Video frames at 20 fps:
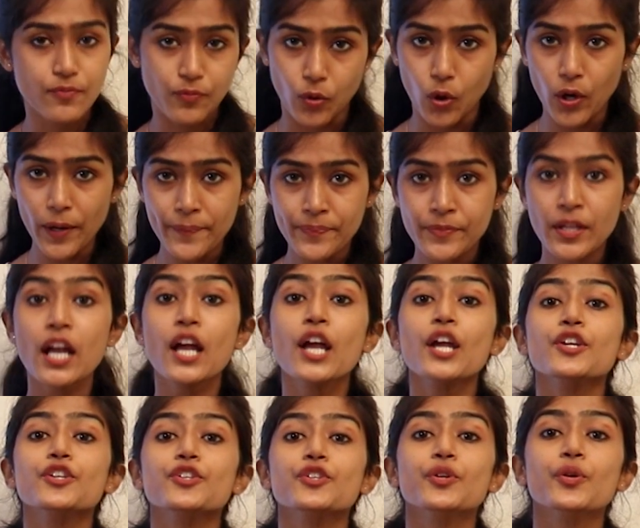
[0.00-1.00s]
for
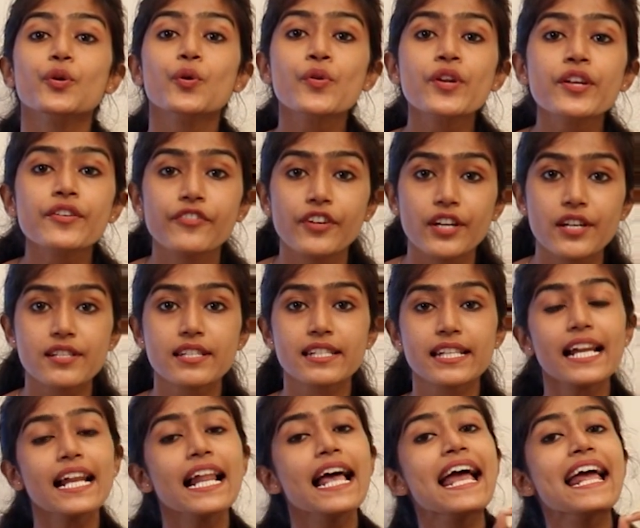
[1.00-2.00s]

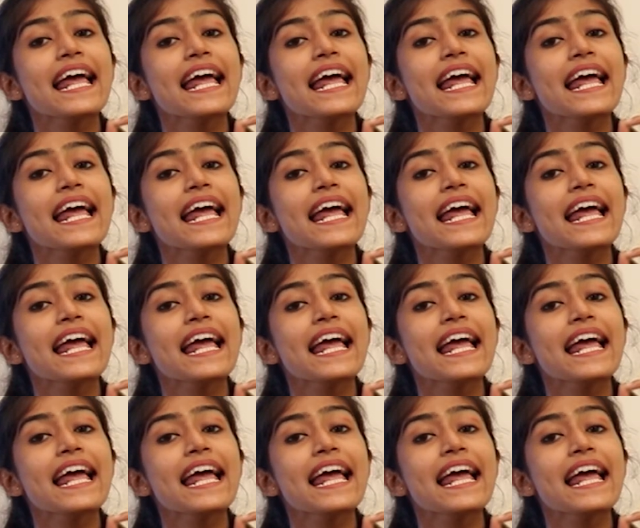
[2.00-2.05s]
universal